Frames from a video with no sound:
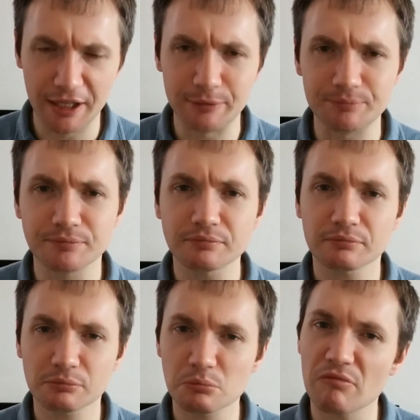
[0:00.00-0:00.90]
But
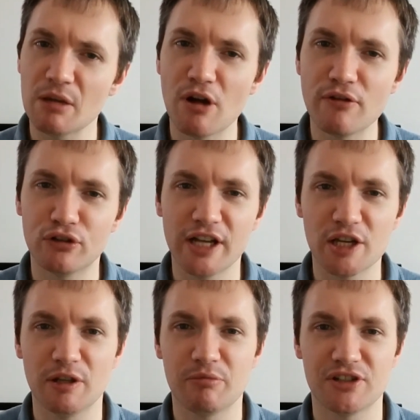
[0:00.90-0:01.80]
overall,
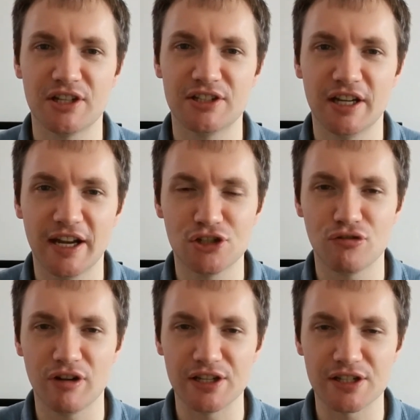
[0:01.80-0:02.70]
nicely presented, a
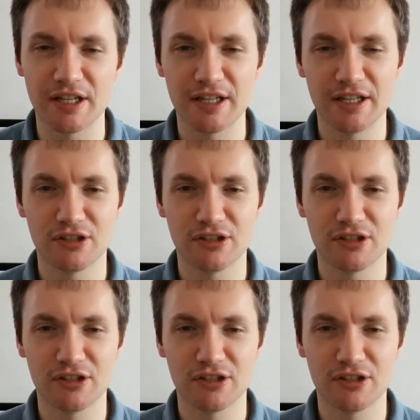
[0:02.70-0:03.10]
nice treat,